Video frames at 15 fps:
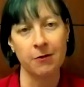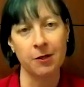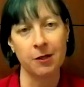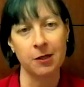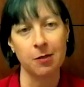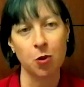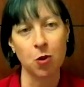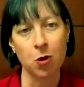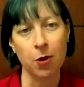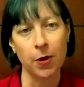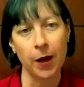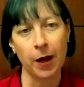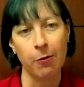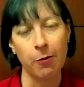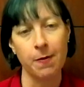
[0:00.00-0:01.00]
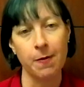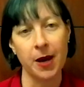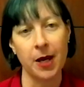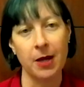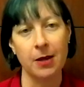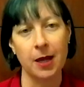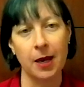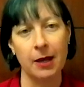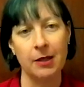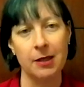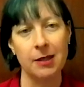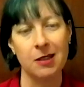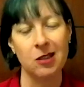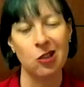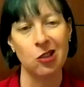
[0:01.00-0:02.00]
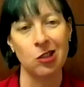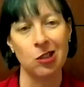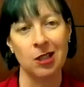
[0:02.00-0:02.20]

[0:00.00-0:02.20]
to support that, we made that decision.